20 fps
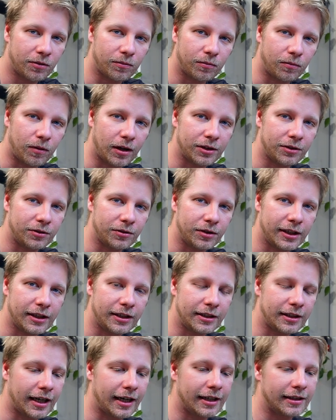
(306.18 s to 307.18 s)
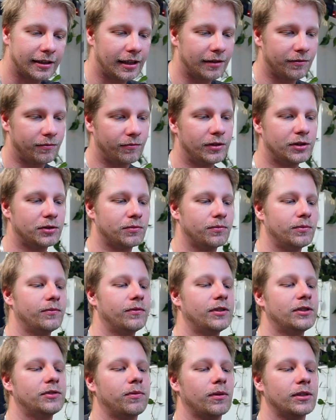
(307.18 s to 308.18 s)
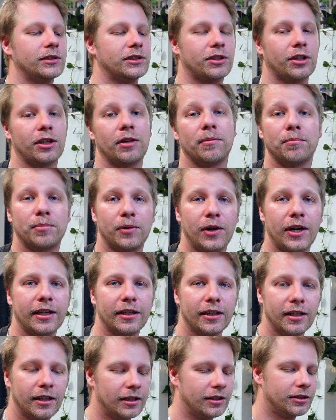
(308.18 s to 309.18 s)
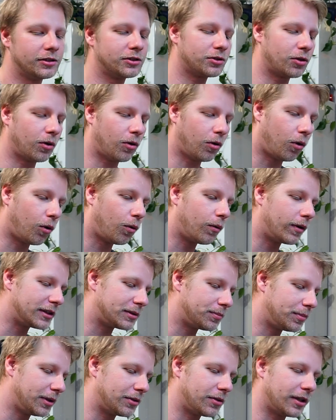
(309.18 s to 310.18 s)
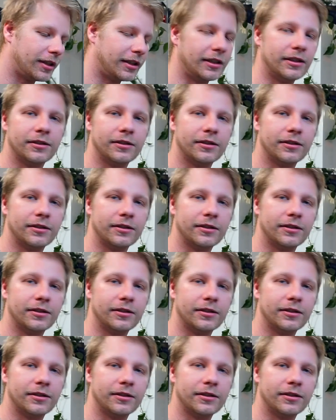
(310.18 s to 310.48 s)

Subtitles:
what you need and which one is gonna break, so always be ready.